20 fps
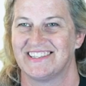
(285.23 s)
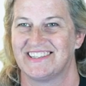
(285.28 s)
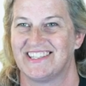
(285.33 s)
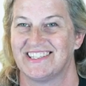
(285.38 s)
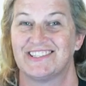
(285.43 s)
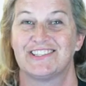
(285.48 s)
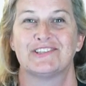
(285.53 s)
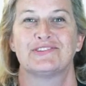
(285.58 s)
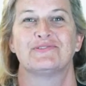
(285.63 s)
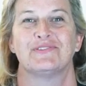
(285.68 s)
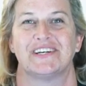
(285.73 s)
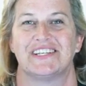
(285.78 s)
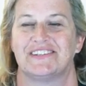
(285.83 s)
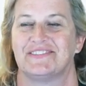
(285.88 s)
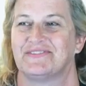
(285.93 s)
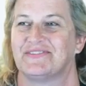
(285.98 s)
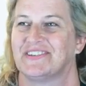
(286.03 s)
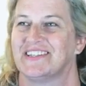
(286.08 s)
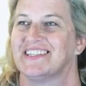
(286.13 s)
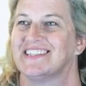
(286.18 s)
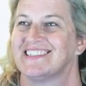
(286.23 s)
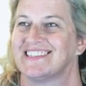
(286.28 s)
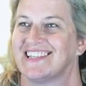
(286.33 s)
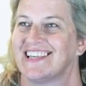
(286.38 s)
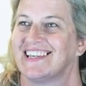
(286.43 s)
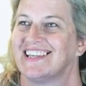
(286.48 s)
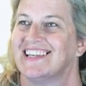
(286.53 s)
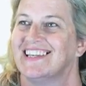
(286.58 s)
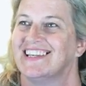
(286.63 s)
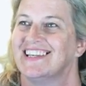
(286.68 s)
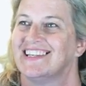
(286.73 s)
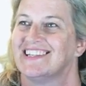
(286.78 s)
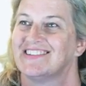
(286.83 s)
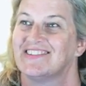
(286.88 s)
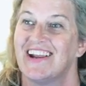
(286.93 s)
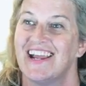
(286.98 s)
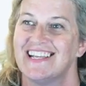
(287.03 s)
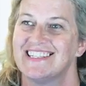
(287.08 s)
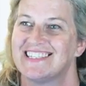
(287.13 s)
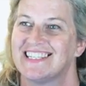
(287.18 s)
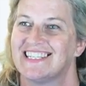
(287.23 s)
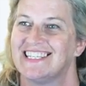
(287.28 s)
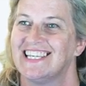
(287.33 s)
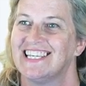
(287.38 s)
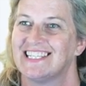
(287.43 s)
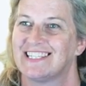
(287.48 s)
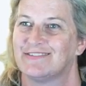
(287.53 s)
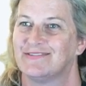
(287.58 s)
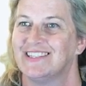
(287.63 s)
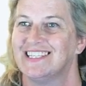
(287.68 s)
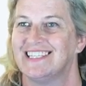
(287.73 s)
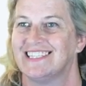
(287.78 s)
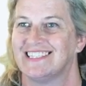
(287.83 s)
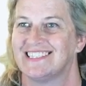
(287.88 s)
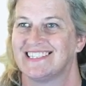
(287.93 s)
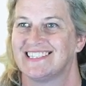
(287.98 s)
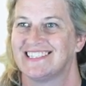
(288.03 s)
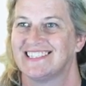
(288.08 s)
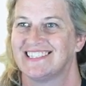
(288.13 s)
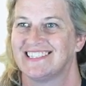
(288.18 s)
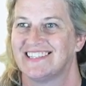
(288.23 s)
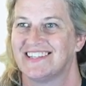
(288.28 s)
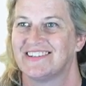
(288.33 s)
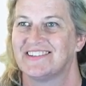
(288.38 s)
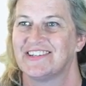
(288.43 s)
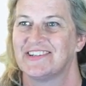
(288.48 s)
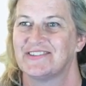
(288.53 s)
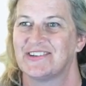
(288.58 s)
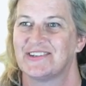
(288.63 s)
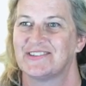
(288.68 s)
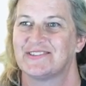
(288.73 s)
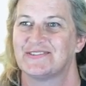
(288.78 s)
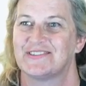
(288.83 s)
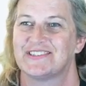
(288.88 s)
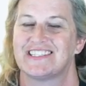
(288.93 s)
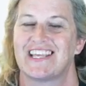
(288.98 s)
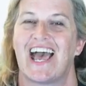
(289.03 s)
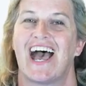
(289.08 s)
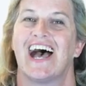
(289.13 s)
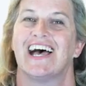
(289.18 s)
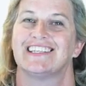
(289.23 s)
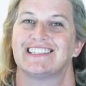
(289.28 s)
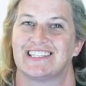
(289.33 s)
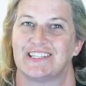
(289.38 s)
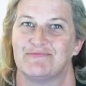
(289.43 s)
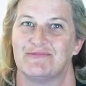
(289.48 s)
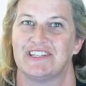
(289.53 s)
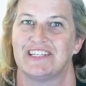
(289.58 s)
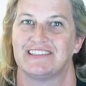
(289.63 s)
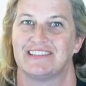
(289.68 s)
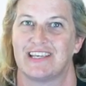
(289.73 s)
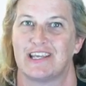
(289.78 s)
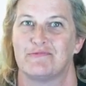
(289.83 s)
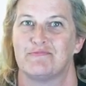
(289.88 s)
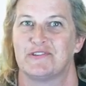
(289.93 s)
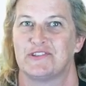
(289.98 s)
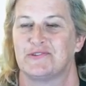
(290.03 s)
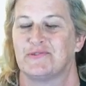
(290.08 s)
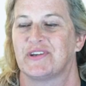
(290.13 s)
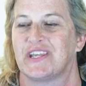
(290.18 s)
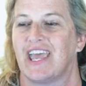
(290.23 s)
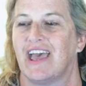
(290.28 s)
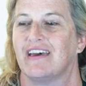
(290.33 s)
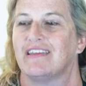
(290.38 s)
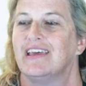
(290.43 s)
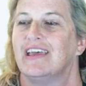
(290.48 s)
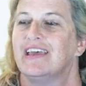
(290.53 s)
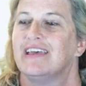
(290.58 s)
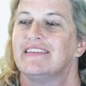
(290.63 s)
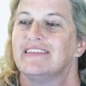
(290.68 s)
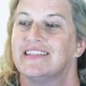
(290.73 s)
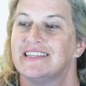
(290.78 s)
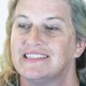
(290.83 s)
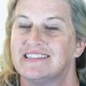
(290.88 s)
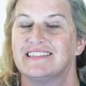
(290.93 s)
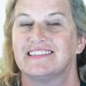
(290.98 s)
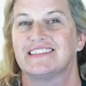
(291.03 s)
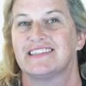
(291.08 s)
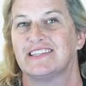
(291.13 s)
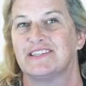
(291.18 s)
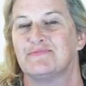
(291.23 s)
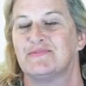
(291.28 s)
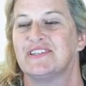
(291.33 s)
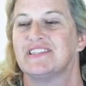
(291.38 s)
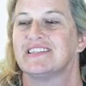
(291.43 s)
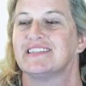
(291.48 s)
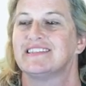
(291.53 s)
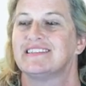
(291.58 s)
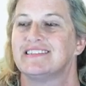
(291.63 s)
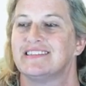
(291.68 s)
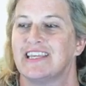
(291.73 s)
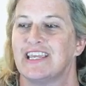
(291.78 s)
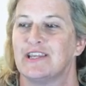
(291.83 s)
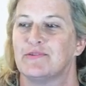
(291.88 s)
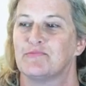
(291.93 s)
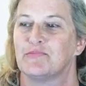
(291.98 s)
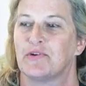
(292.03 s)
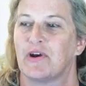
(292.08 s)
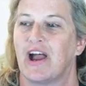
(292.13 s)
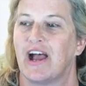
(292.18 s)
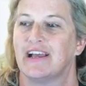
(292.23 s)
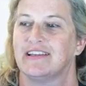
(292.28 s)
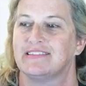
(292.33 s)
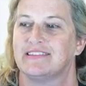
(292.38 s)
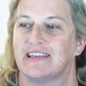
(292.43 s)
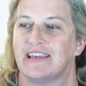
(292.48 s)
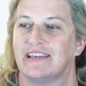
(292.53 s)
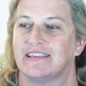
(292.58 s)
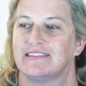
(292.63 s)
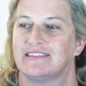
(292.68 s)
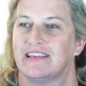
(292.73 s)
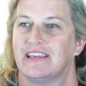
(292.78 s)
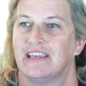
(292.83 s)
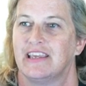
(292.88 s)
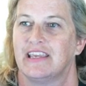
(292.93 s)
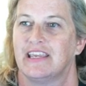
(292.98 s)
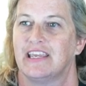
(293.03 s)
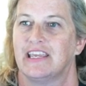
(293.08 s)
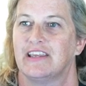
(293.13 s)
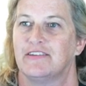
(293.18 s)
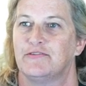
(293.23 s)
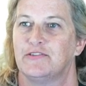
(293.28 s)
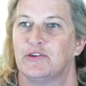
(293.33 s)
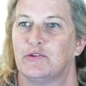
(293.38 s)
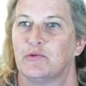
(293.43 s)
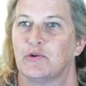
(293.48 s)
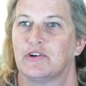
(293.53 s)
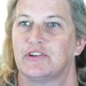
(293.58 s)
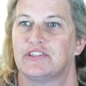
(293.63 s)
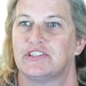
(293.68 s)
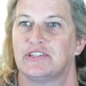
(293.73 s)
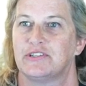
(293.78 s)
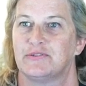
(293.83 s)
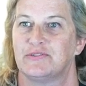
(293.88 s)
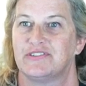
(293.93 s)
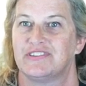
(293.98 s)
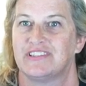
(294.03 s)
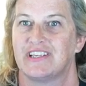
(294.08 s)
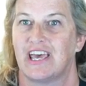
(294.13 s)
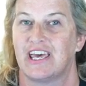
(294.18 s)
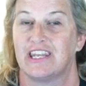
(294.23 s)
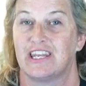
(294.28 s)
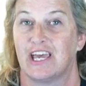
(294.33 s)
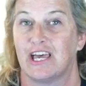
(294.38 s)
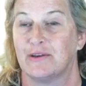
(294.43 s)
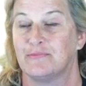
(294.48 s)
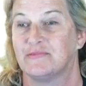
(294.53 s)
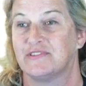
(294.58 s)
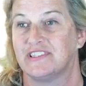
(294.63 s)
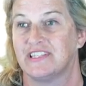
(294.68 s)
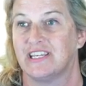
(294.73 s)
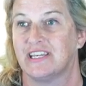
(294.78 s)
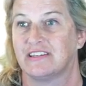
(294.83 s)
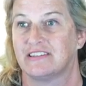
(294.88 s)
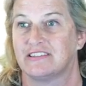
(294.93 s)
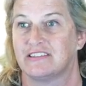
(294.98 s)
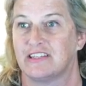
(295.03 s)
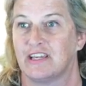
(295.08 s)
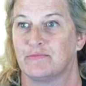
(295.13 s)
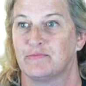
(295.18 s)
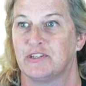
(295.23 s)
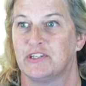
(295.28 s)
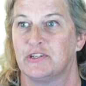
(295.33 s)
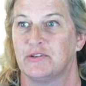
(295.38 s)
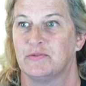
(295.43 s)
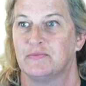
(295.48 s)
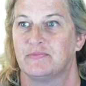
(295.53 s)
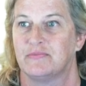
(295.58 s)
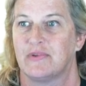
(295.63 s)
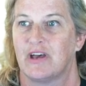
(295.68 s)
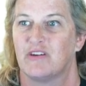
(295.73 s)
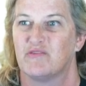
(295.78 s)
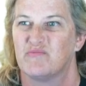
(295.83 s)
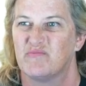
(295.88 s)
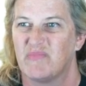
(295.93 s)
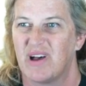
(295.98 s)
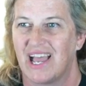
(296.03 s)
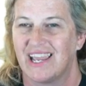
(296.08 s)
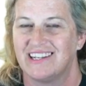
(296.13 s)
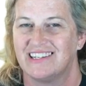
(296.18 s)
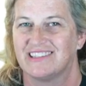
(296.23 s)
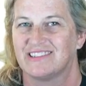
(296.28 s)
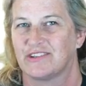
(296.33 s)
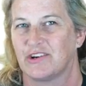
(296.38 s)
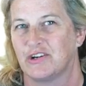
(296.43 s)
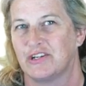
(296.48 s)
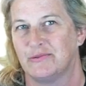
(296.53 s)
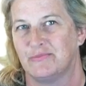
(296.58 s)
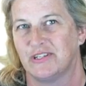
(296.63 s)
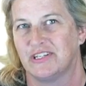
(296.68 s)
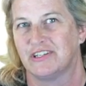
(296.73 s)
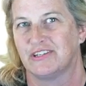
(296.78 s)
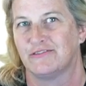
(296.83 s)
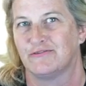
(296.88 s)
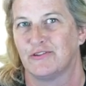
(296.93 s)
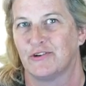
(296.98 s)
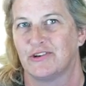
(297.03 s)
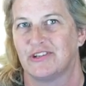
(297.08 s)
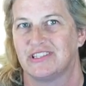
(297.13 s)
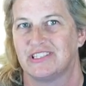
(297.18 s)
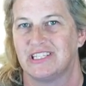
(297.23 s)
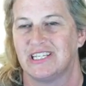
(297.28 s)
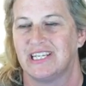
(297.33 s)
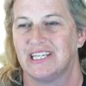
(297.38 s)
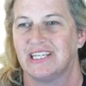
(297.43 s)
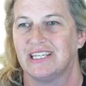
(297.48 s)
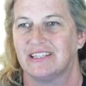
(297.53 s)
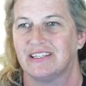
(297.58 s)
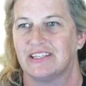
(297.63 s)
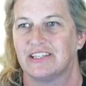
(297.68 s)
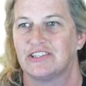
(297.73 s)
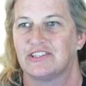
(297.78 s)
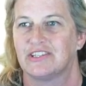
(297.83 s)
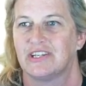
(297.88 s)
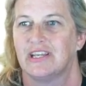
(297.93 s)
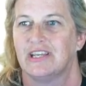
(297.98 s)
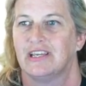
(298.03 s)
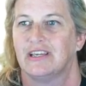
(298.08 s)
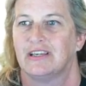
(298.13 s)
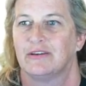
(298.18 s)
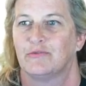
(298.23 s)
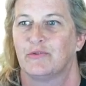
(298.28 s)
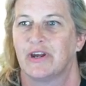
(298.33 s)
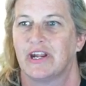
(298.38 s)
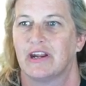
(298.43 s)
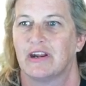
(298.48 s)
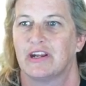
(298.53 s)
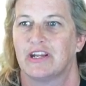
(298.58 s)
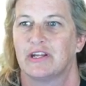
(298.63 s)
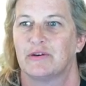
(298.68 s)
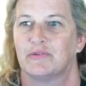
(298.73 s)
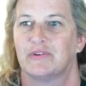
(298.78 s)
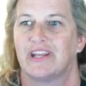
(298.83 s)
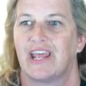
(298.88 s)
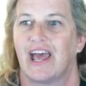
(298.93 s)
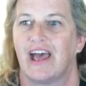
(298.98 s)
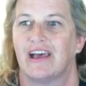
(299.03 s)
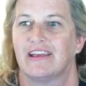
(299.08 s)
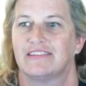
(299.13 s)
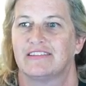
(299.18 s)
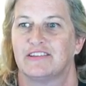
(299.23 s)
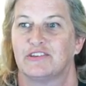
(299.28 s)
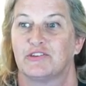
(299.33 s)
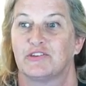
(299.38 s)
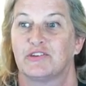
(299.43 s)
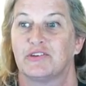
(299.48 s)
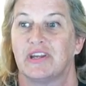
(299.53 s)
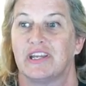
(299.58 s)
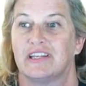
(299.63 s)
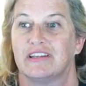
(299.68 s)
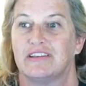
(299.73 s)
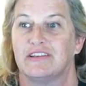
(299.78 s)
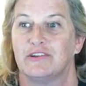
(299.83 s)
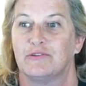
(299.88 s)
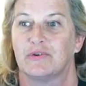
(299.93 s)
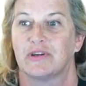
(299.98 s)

this is what it feels like. Translate, yes, please. You know, here we go. So it's asking me to set up a new account. This is going to be the same process if you were to set up ZXW. Now, mine has already been converted to English where it would ask you create a new